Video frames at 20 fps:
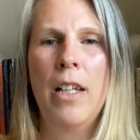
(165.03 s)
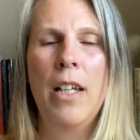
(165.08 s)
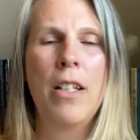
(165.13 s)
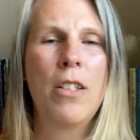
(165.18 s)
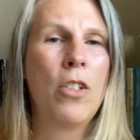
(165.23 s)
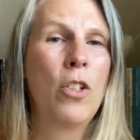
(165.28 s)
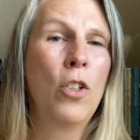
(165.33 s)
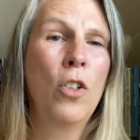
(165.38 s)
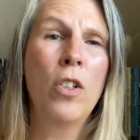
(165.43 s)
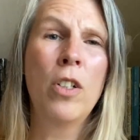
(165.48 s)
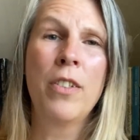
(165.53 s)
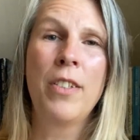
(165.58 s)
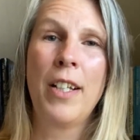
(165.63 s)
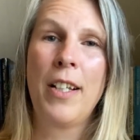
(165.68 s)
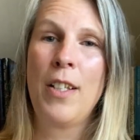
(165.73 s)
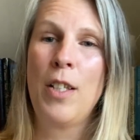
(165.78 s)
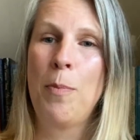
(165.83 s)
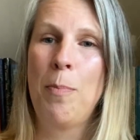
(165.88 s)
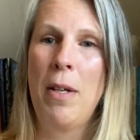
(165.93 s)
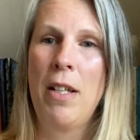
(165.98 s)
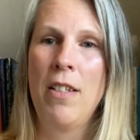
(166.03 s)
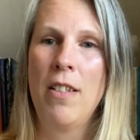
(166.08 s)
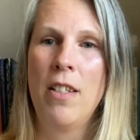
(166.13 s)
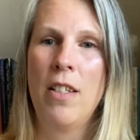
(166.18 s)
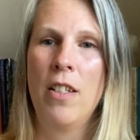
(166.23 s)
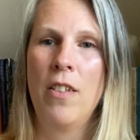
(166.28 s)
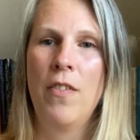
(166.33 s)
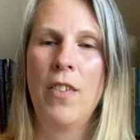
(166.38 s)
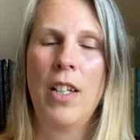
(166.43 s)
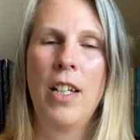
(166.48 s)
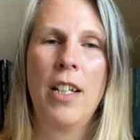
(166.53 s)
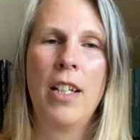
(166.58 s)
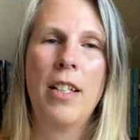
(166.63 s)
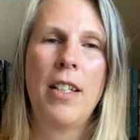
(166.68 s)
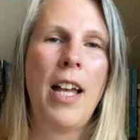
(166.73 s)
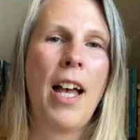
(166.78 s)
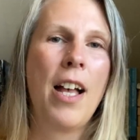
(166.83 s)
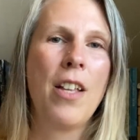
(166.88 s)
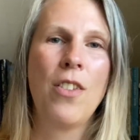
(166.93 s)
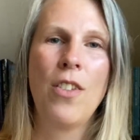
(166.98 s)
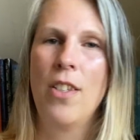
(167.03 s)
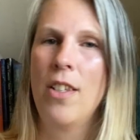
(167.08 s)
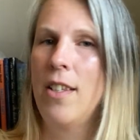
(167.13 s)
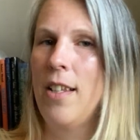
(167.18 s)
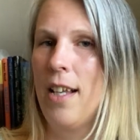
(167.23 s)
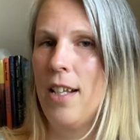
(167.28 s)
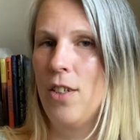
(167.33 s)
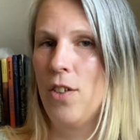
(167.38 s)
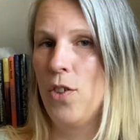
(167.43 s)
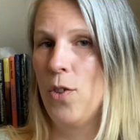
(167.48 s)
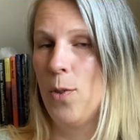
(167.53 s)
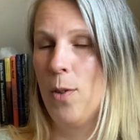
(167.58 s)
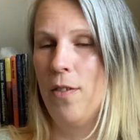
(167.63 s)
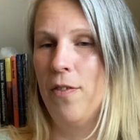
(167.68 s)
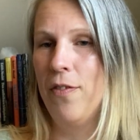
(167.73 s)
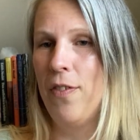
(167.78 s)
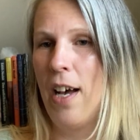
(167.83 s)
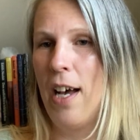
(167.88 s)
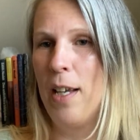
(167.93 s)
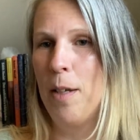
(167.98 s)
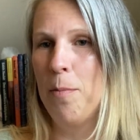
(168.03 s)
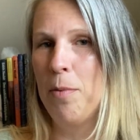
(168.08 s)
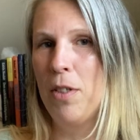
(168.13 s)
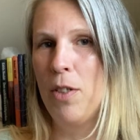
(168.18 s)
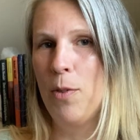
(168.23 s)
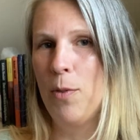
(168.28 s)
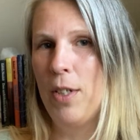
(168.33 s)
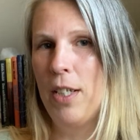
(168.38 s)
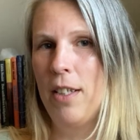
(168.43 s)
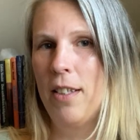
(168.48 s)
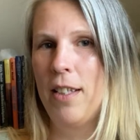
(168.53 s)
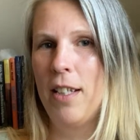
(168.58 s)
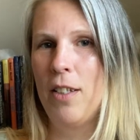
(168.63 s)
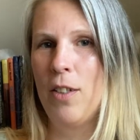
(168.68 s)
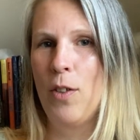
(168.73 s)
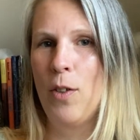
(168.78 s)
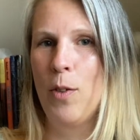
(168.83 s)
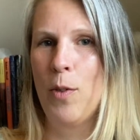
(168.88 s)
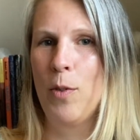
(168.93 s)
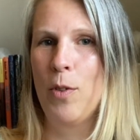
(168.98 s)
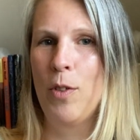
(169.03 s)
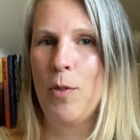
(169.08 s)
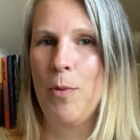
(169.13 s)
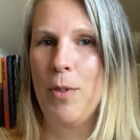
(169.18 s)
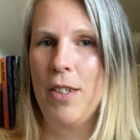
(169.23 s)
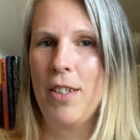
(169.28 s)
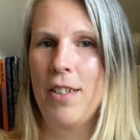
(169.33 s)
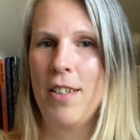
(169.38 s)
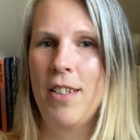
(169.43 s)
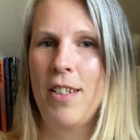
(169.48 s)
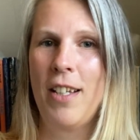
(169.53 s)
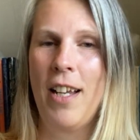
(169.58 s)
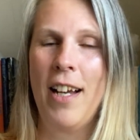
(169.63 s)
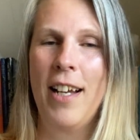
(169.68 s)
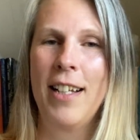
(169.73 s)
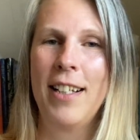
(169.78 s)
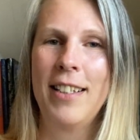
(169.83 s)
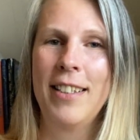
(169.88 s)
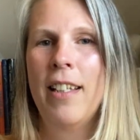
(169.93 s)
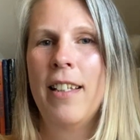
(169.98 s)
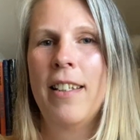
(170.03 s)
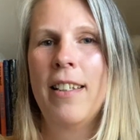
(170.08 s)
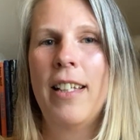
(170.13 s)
It looks expensive and it has a sensual vibe to it that goes with the style